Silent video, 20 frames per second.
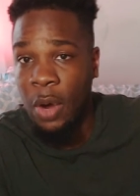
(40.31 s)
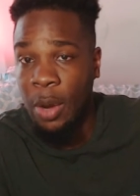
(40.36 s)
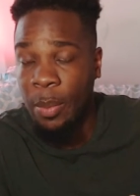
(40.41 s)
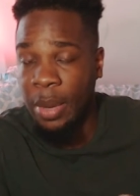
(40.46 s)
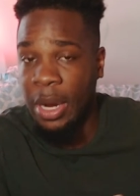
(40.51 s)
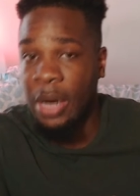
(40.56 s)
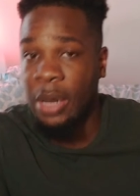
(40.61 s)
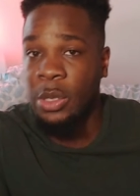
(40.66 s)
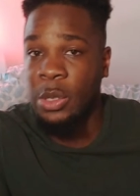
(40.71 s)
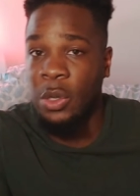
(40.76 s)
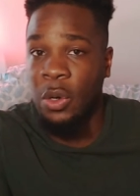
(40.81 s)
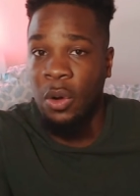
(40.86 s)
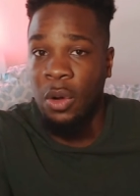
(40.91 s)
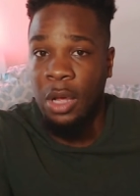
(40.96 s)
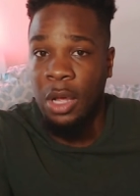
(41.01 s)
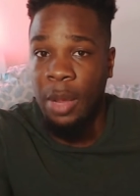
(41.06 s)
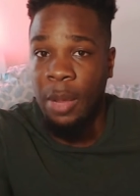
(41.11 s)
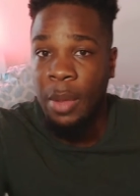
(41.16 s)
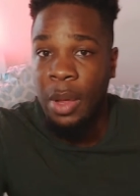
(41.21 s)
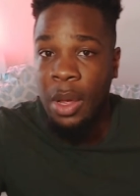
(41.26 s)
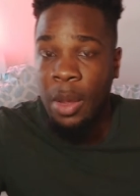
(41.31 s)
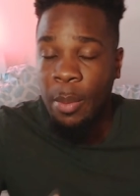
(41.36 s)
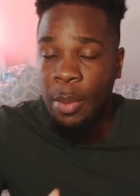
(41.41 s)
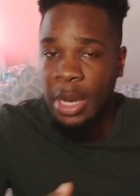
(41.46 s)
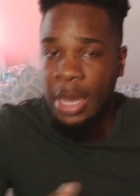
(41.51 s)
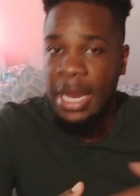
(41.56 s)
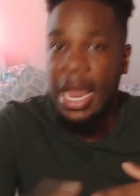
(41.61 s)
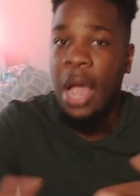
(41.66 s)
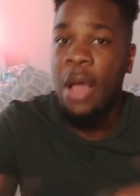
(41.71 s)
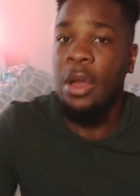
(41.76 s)
our parents growing up.
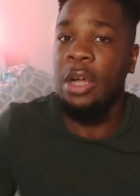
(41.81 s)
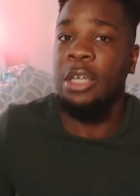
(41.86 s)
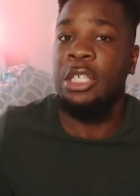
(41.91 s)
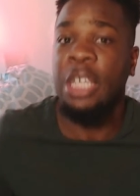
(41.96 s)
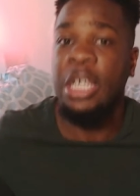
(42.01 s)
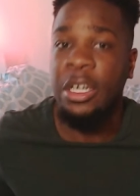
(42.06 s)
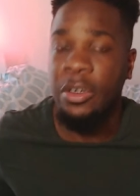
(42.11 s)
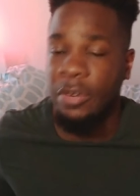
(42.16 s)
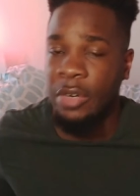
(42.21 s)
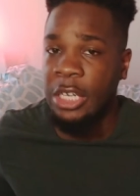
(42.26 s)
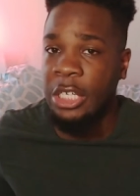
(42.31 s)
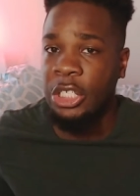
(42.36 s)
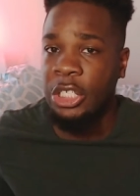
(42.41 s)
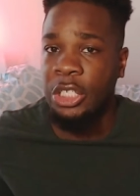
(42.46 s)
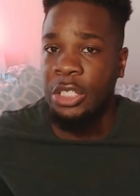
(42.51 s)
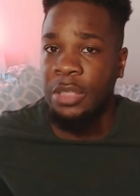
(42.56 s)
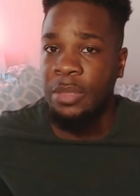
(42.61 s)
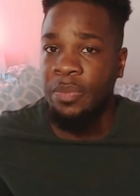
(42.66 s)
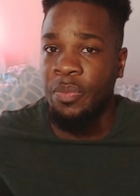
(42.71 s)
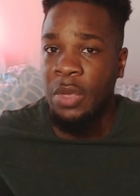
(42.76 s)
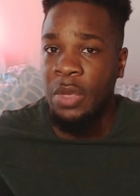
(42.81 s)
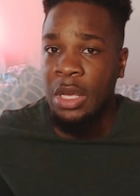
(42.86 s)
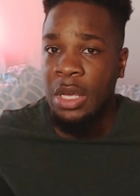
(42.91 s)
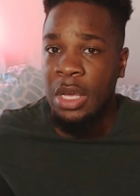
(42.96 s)
But now in our generation,